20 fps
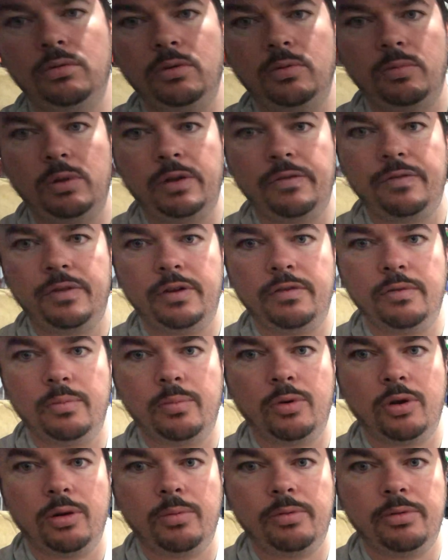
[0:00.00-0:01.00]
My favorite
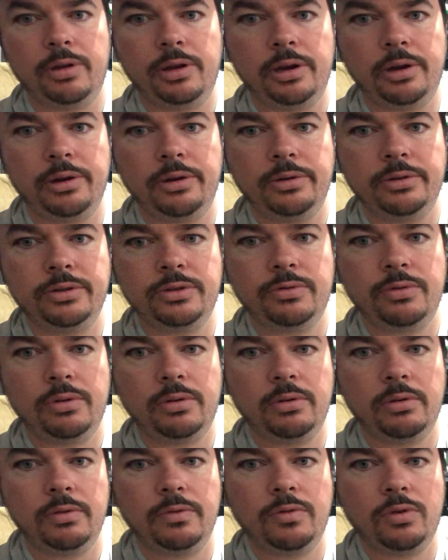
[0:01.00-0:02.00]
ball players
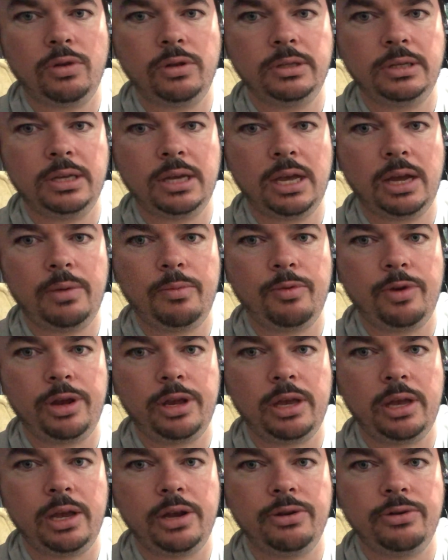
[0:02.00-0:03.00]
of all time,
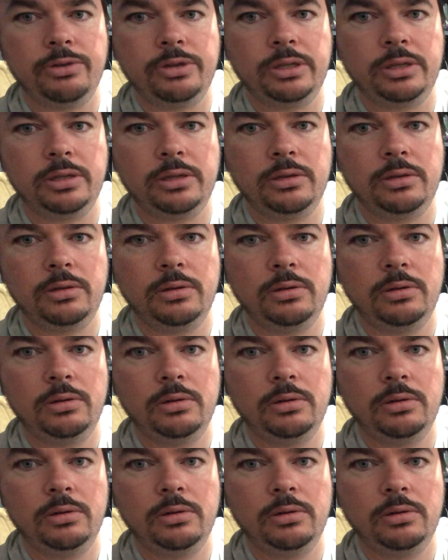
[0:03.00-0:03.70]
Rickey Henderson.